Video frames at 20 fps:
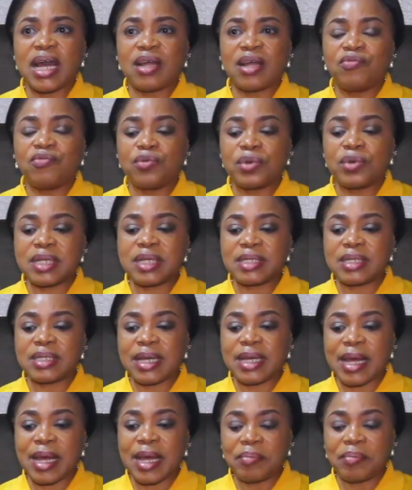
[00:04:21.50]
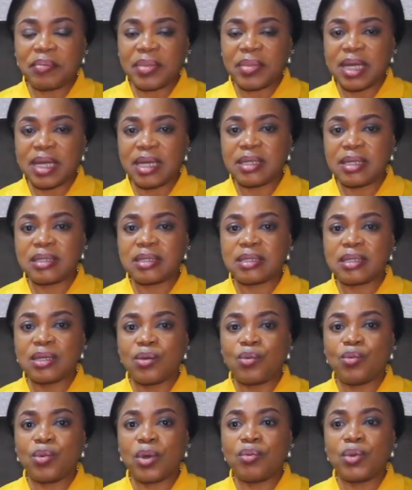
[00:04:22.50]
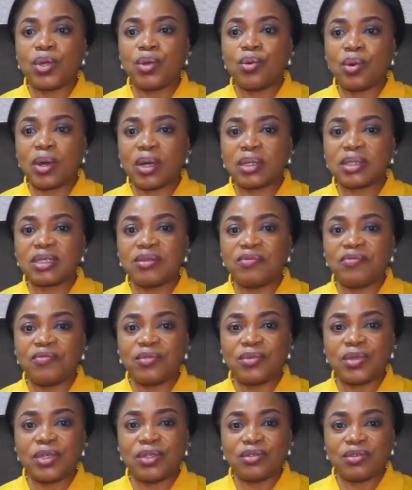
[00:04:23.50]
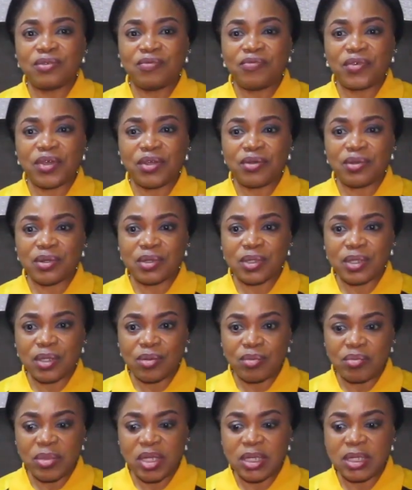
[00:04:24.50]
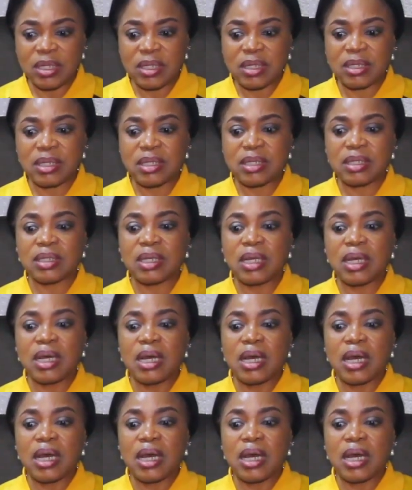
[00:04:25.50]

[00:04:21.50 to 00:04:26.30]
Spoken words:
advocacy campaigns where we go out into various communities,